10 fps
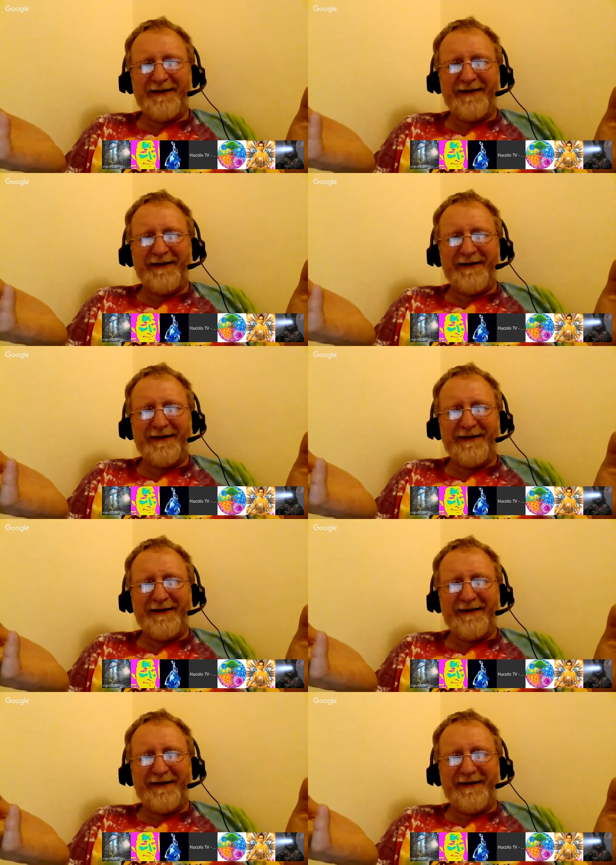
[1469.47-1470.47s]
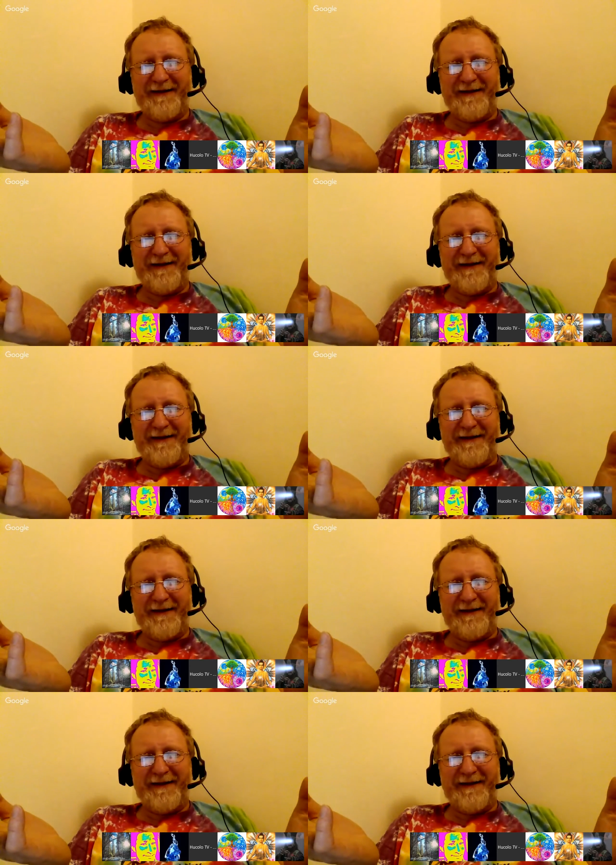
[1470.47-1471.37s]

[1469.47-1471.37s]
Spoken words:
Nobody speaks.